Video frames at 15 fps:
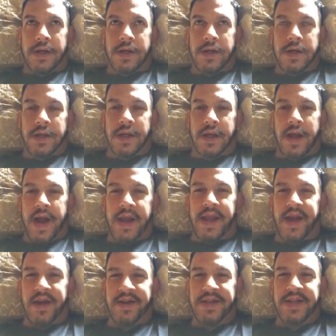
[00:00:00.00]
could kind
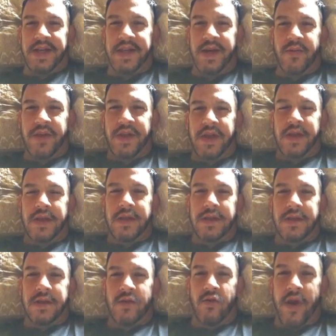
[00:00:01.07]
of guarantee that we'd get
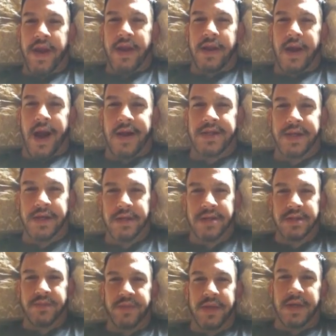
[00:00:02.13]
great
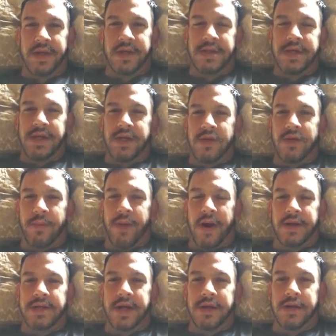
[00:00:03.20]
cocktails because he knew the
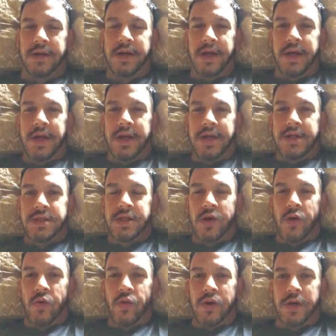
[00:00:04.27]
bartender.
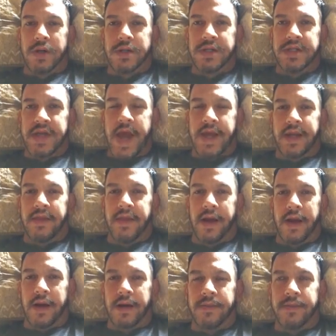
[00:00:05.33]
So we're standing
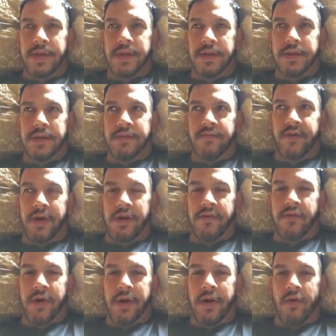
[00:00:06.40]
there, very,
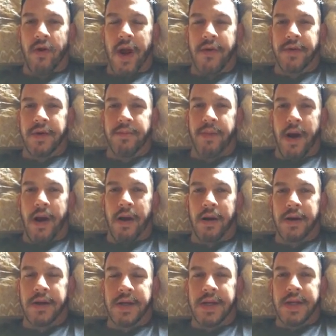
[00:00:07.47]
very crowded
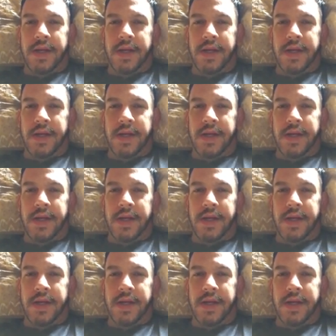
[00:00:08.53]
bar,